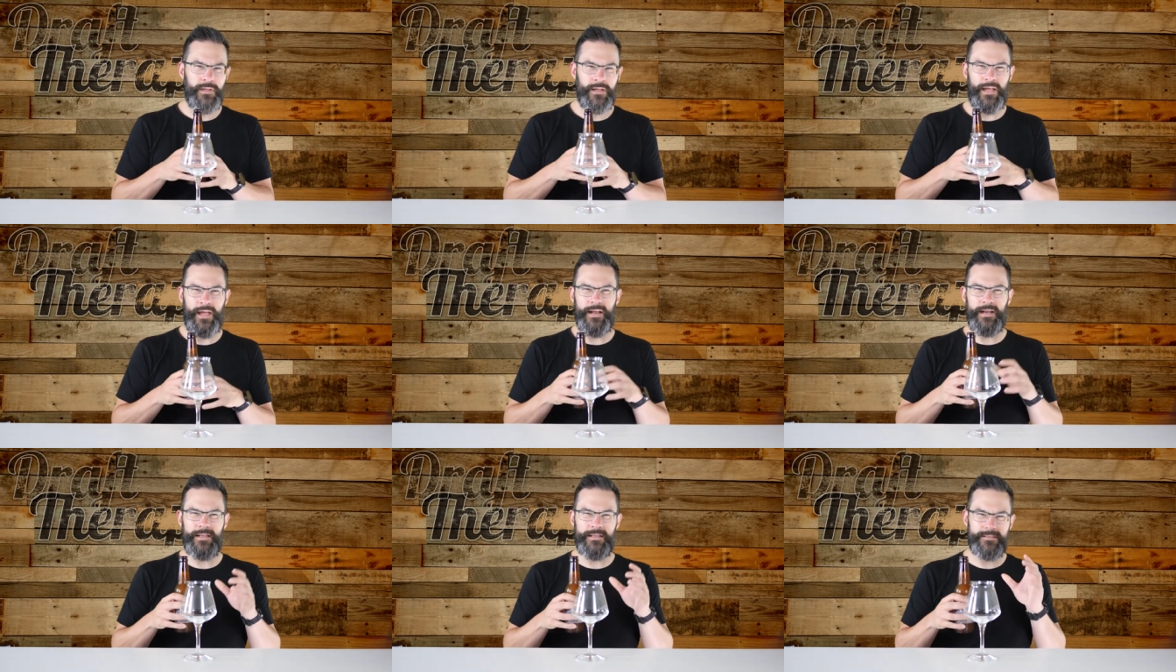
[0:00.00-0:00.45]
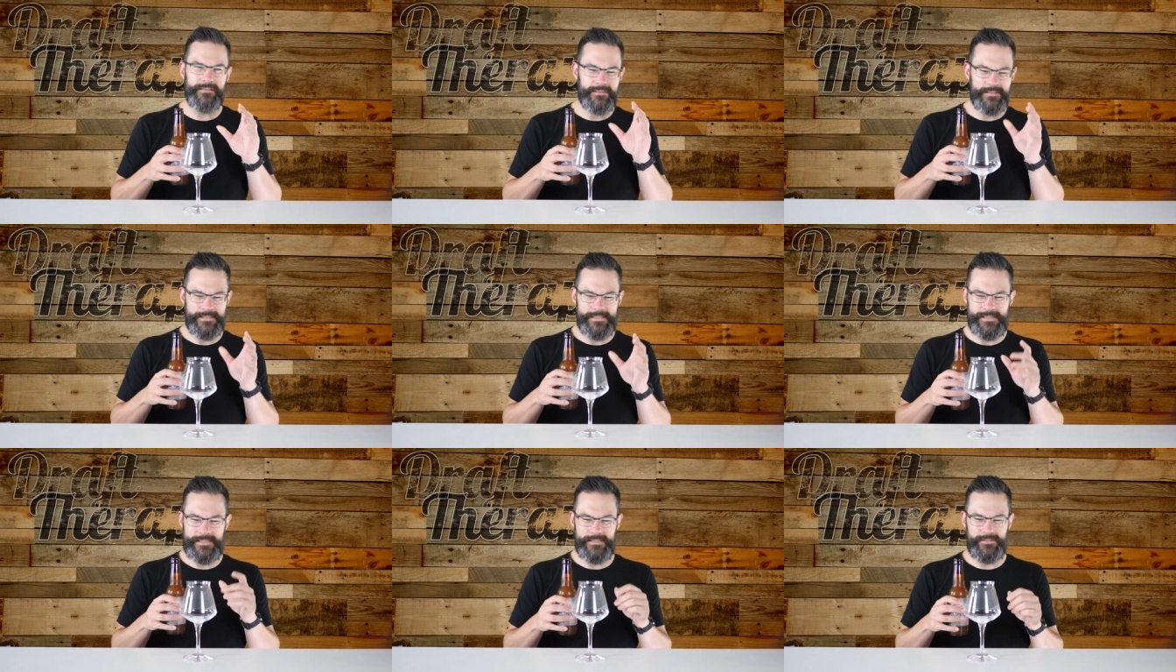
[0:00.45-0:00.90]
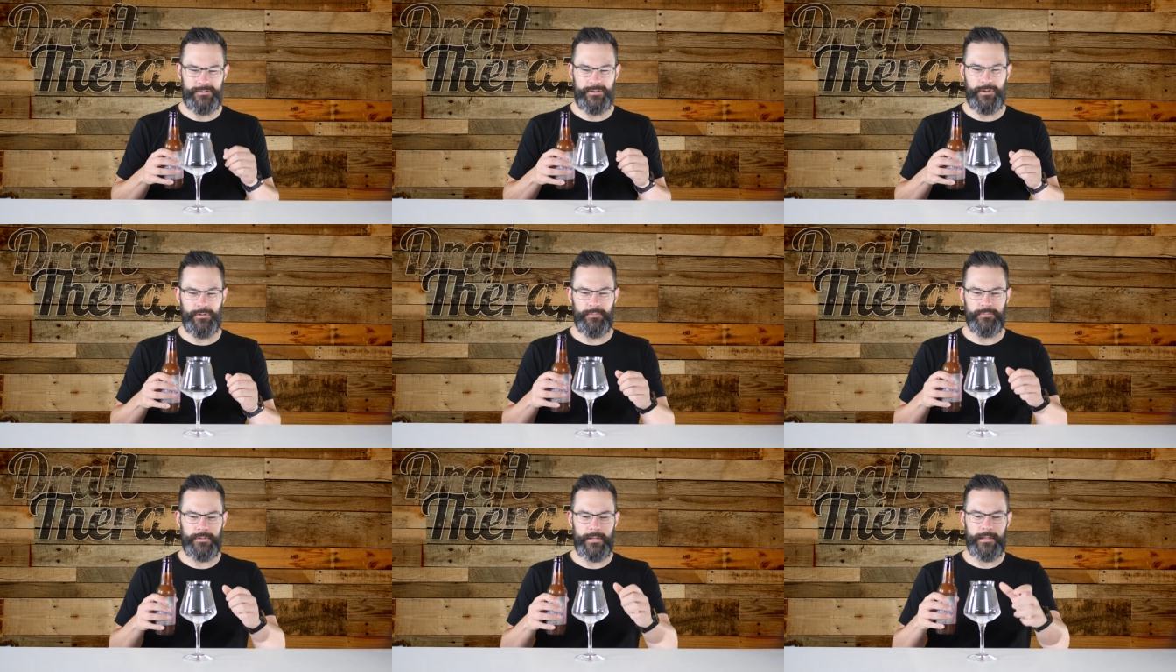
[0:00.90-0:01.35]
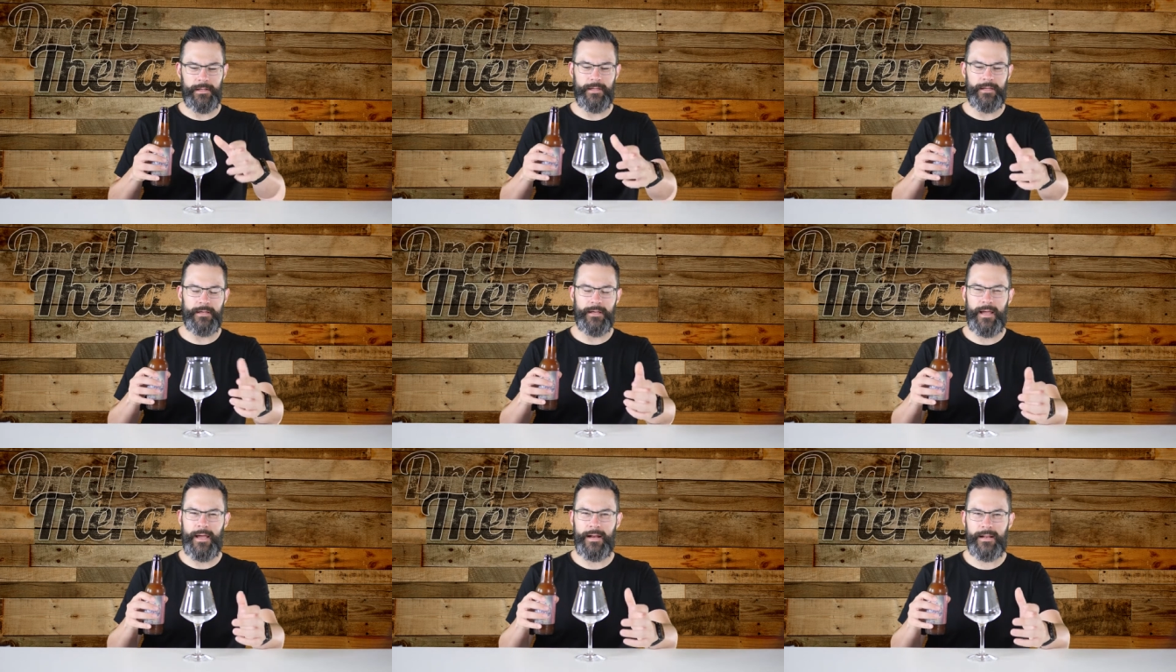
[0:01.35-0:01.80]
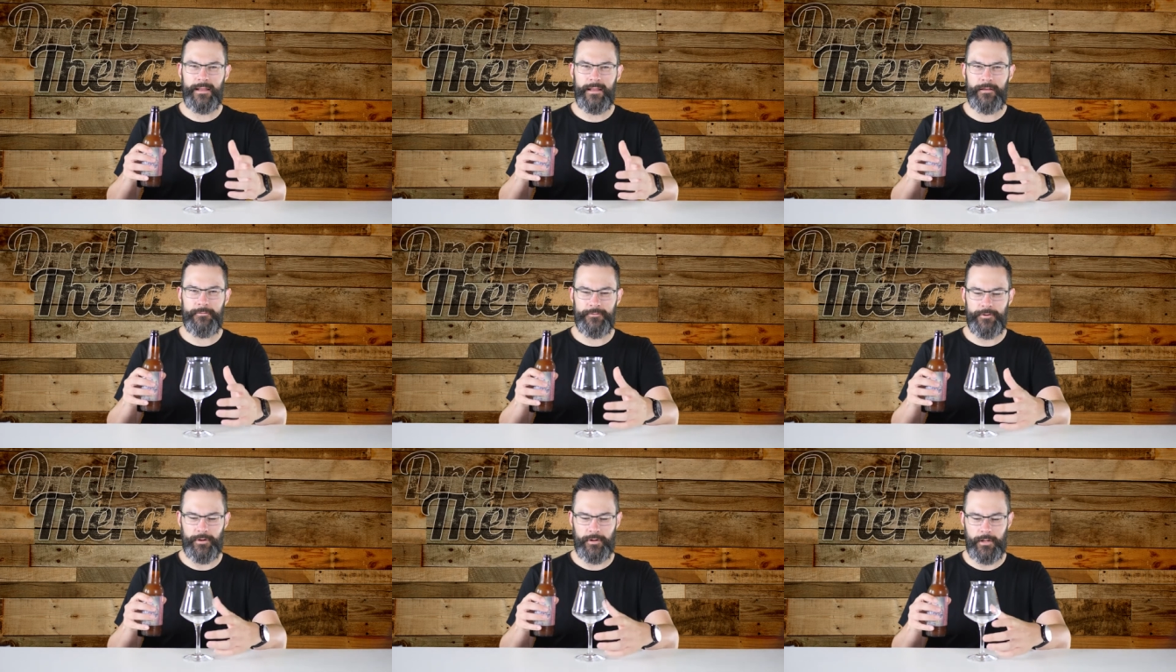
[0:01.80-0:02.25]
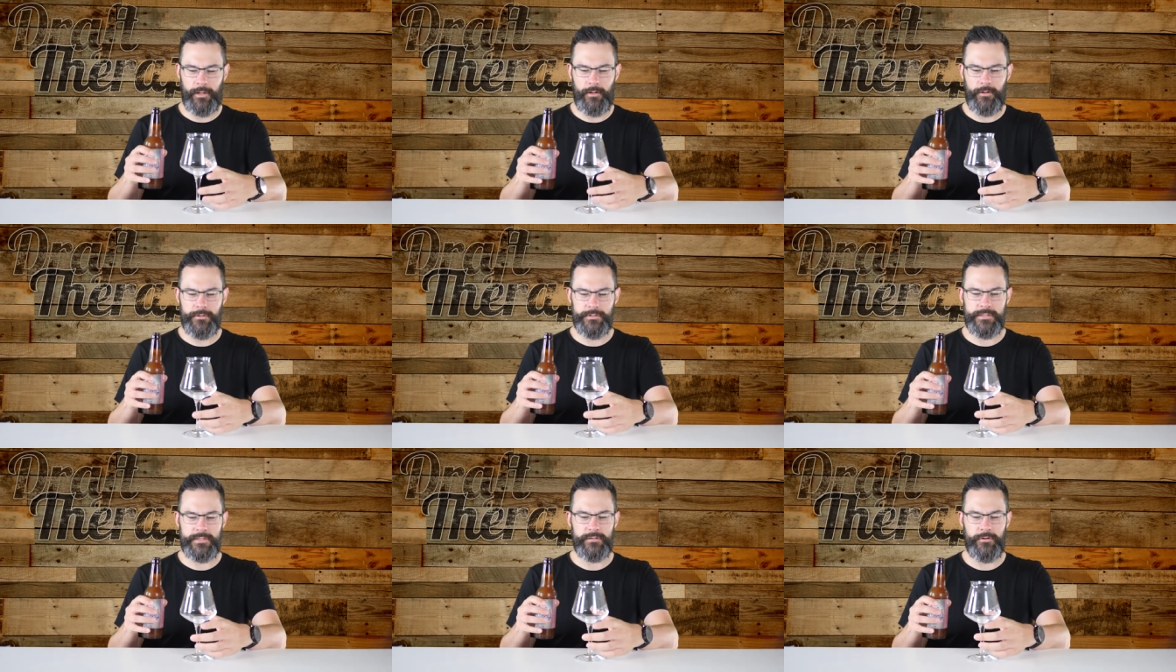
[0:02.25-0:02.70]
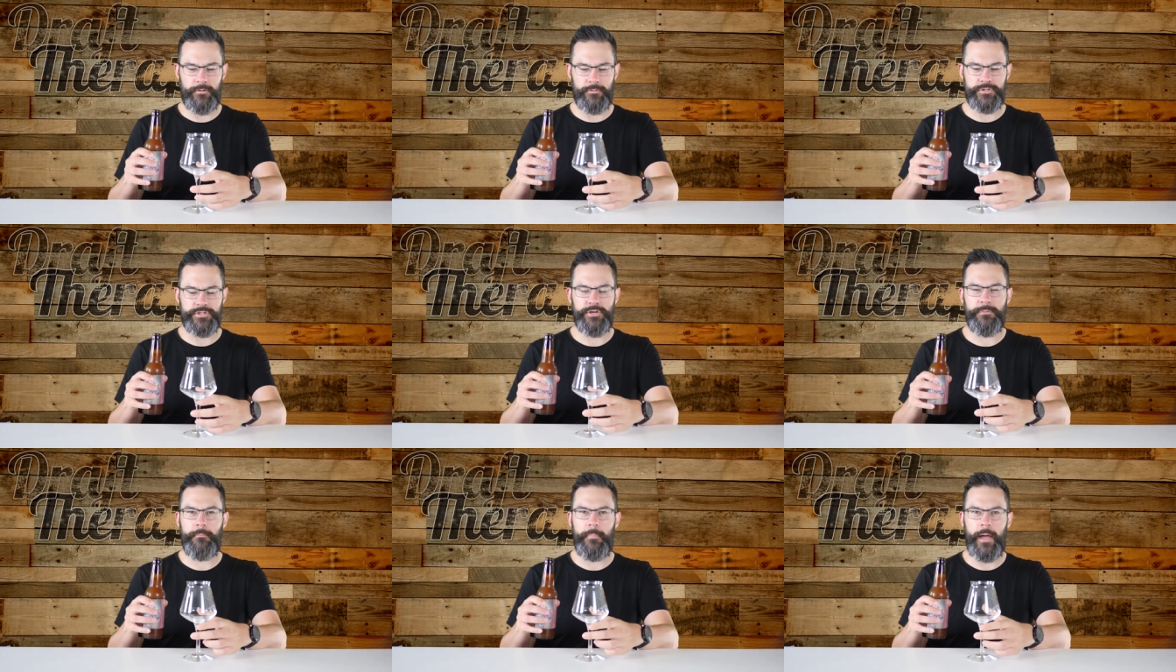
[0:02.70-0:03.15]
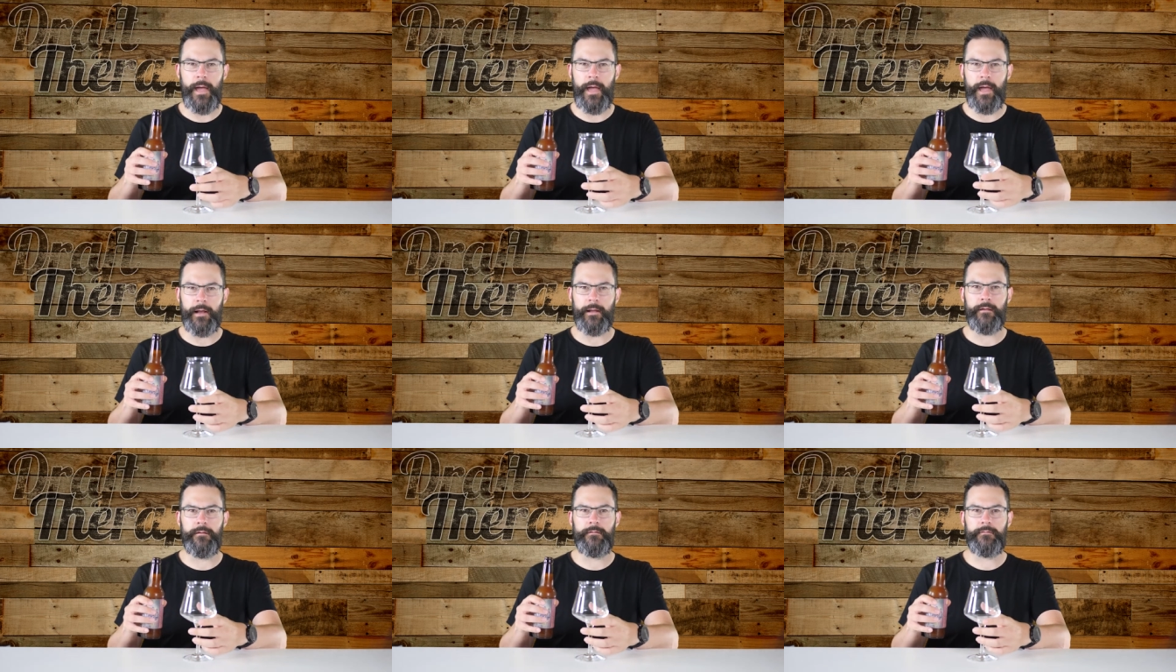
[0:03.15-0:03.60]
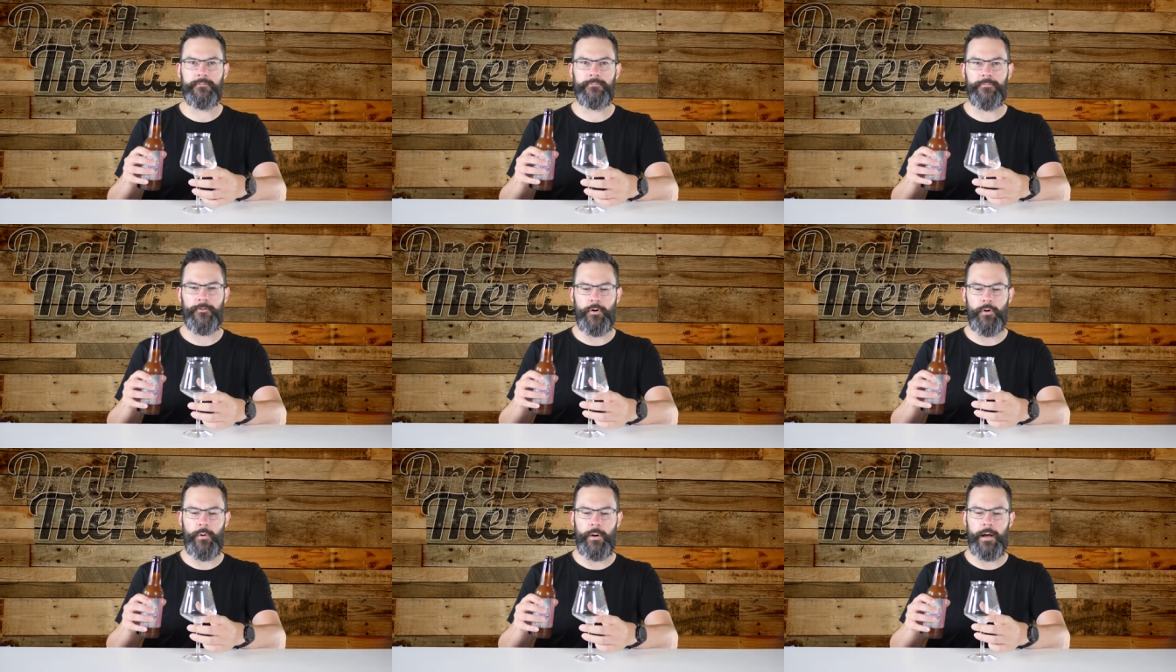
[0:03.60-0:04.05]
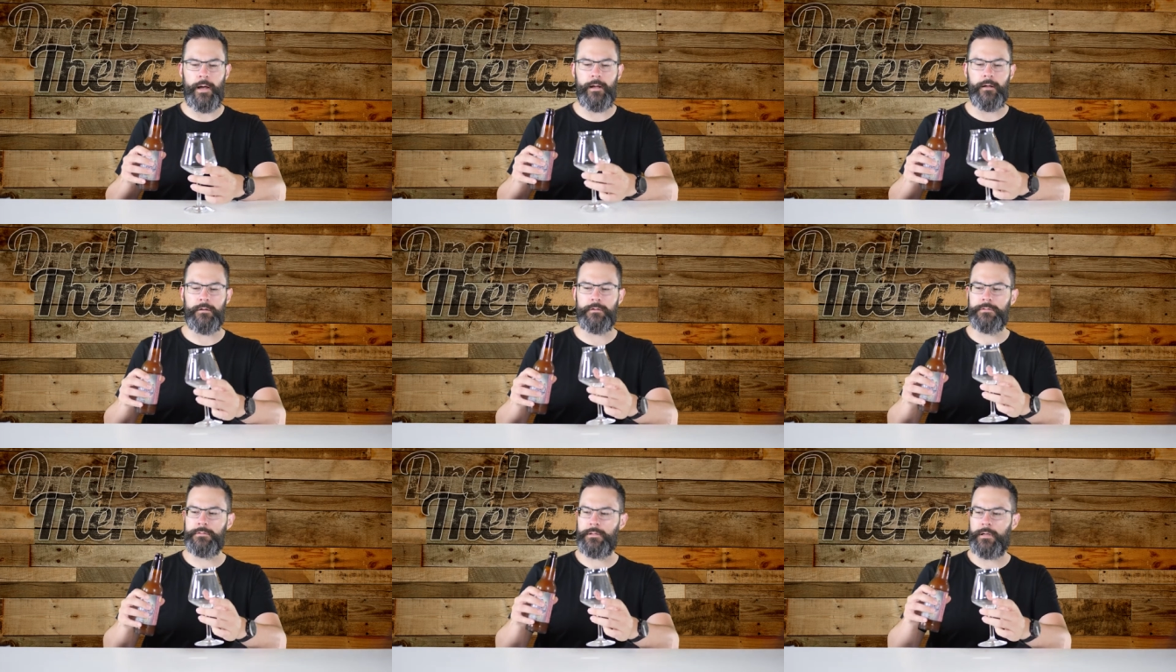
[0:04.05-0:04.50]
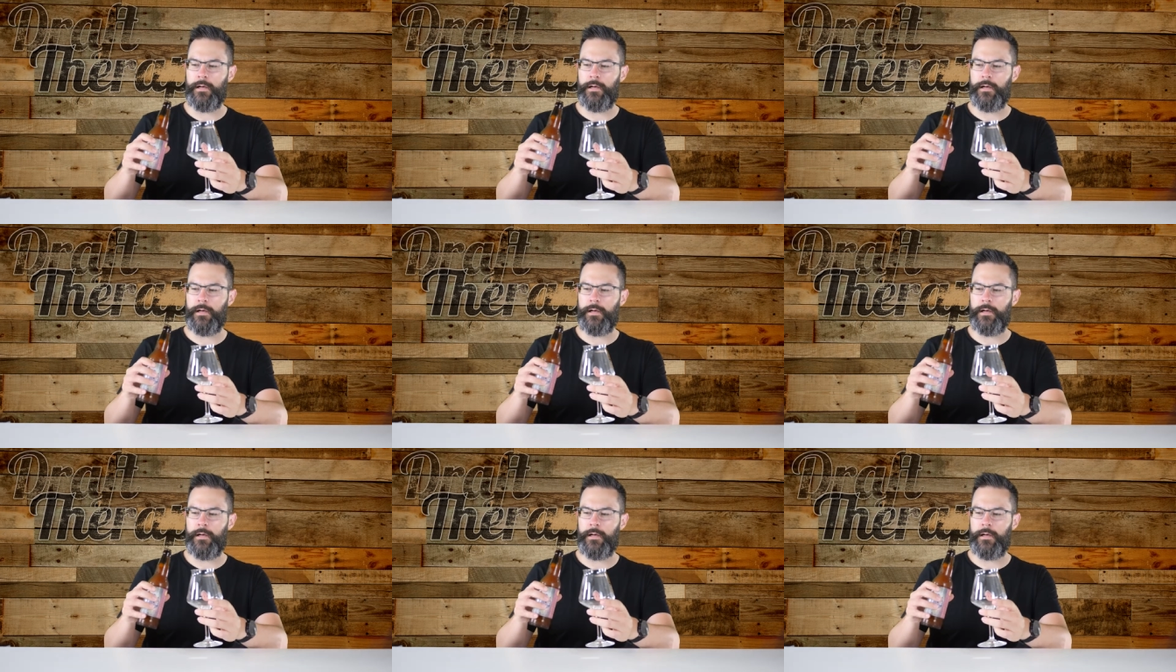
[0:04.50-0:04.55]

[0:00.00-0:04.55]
kind of, yeah, I don't know, like you kind of left your clothes in your gym bag for a while.